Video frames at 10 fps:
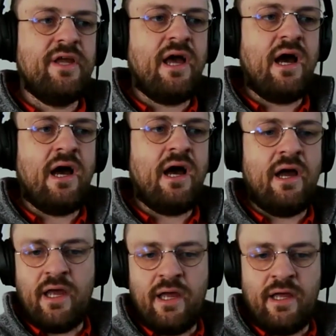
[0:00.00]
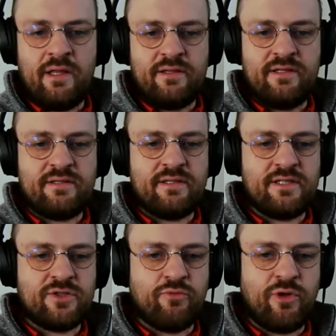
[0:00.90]
AI, and this
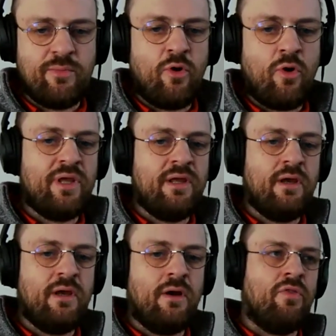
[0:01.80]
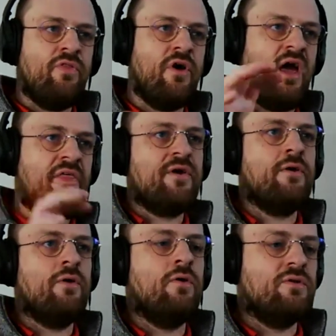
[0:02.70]
session will more be on the
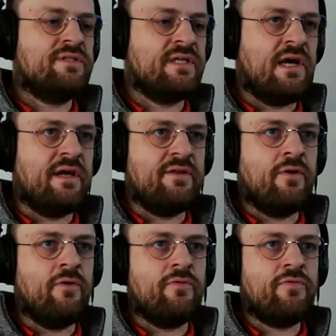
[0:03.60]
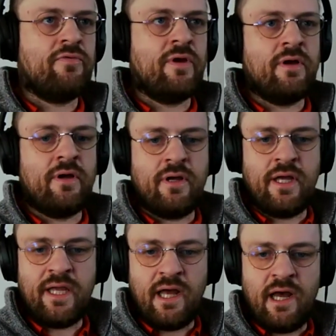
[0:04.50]
ethical side of
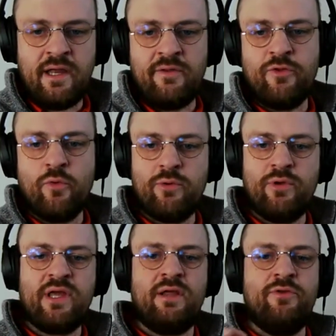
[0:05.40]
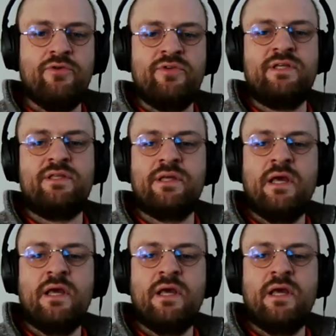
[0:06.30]
AI and the way we can use it,